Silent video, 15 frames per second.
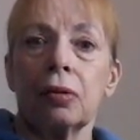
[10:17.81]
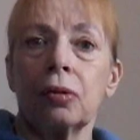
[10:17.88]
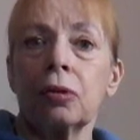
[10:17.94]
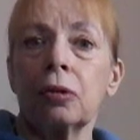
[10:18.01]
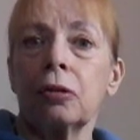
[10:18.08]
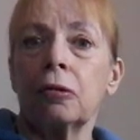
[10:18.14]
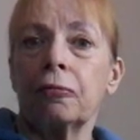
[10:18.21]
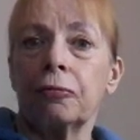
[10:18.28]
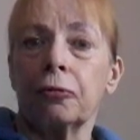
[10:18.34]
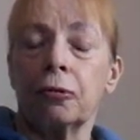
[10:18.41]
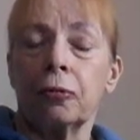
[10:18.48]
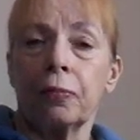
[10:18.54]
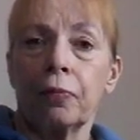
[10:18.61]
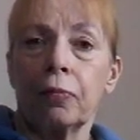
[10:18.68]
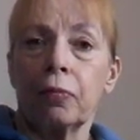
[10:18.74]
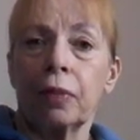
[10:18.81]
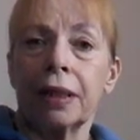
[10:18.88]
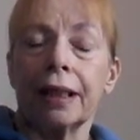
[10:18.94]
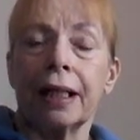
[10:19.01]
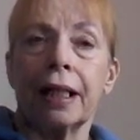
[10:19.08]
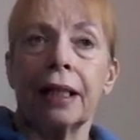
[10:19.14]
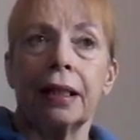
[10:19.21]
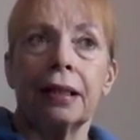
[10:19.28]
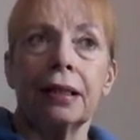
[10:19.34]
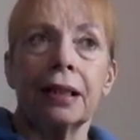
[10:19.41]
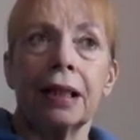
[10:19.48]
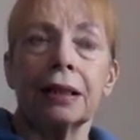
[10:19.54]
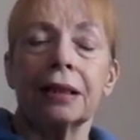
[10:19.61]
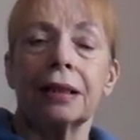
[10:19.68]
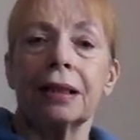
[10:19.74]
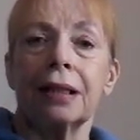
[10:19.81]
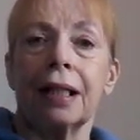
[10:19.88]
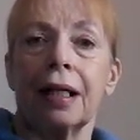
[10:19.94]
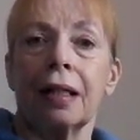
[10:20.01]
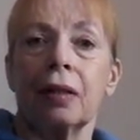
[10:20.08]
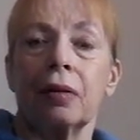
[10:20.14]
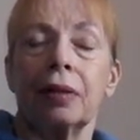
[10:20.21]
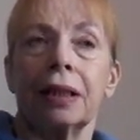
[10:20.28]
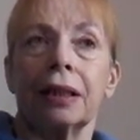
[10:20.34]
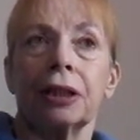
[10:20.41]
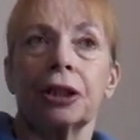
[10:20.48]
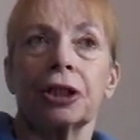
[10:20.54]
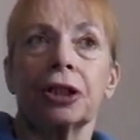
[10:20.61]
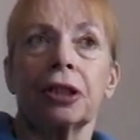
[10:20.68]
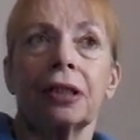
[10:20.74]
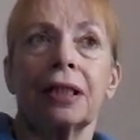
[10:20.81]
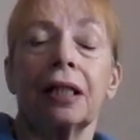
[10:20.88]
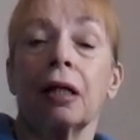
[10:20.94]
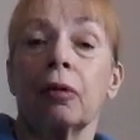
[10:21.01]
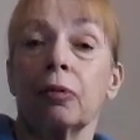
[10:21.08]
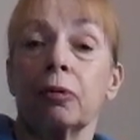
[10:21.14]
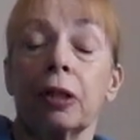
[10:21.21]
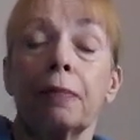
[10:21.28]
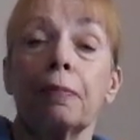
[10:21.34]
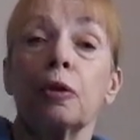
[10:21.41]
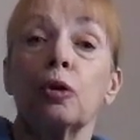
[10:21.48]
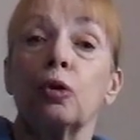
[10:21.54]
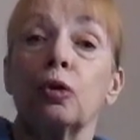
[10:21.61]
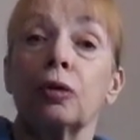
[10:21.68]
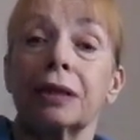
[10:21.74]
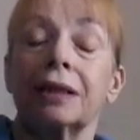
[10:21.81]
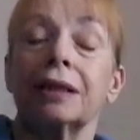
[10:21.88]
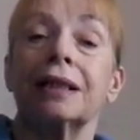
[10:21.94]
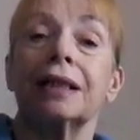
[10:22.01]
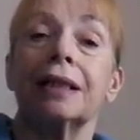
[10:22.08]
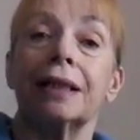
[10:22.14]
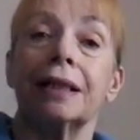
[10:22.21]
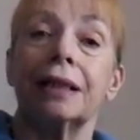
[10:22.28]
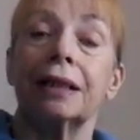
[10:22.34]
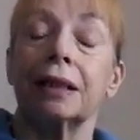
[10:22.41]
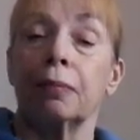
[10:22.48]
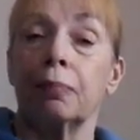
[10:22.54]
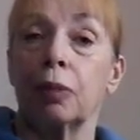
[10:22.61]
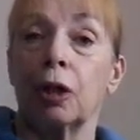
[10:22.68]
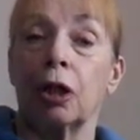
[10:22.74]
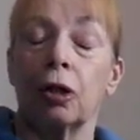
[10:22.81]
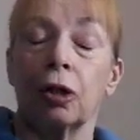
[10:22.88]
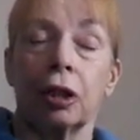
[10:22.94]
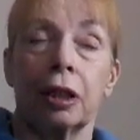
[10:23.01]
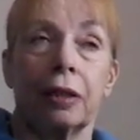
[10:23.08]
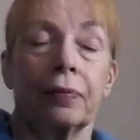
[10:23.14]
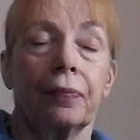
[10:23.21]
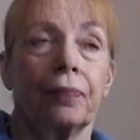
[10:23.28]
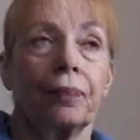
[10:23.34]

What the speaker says: awful with their nasty language, then I'll report and delete and block.